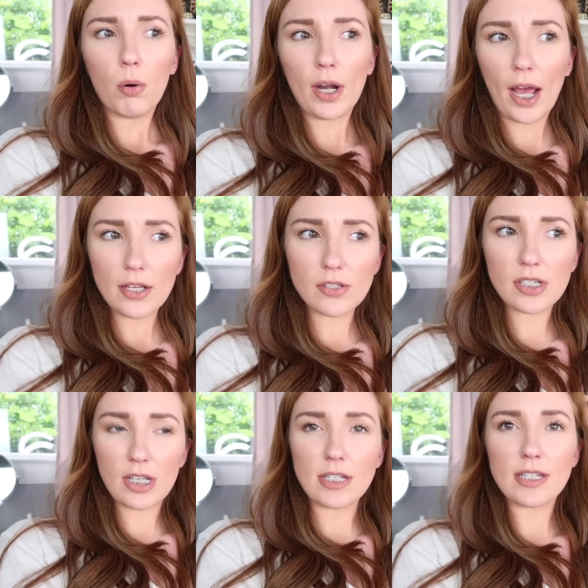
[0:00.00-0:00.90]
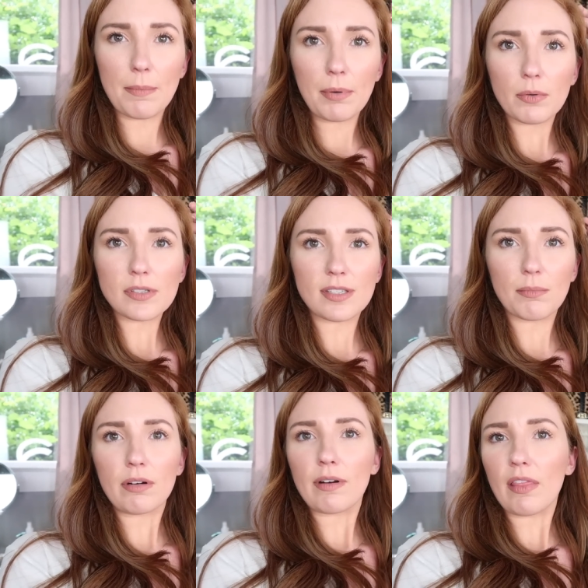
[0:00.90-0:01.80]
when I used to get dip, it was
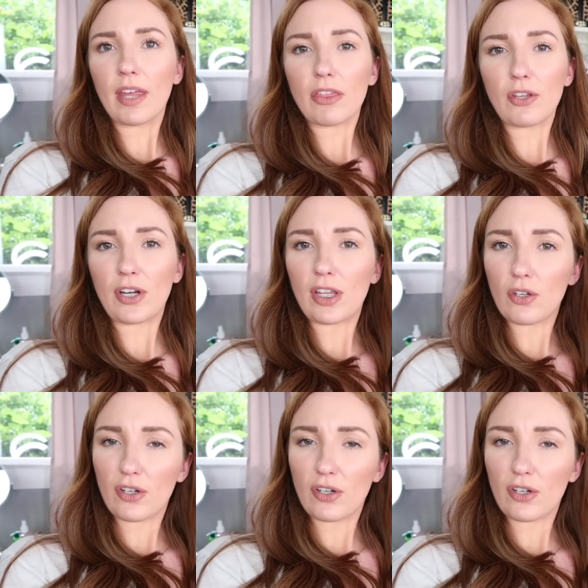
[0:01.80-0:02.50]
somewhere around like 30,